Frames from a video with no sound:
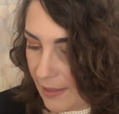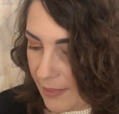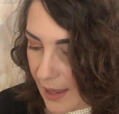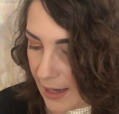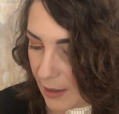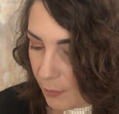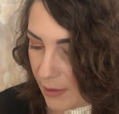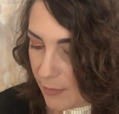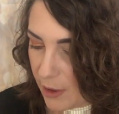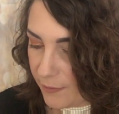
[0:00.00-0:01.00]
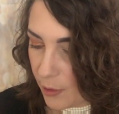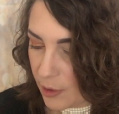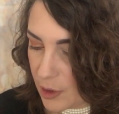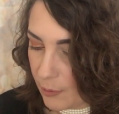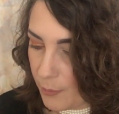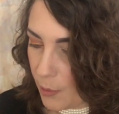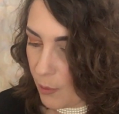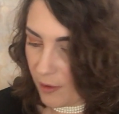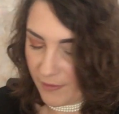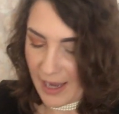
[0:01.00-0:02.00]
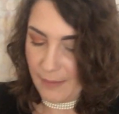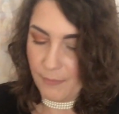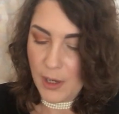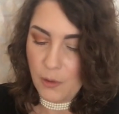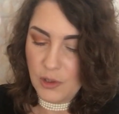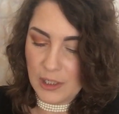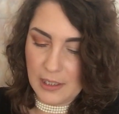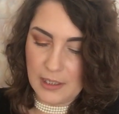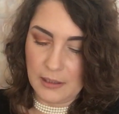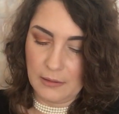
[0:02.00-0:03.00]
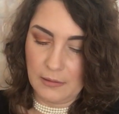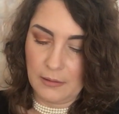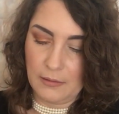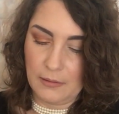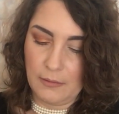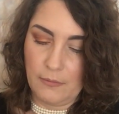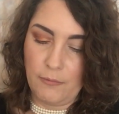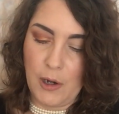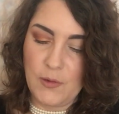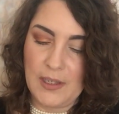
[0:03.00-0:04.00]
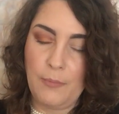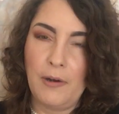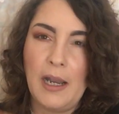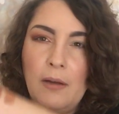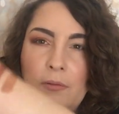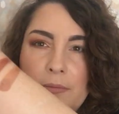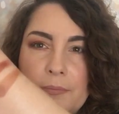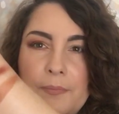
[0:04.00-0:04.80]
Then we move on to more of a muted rosy brown.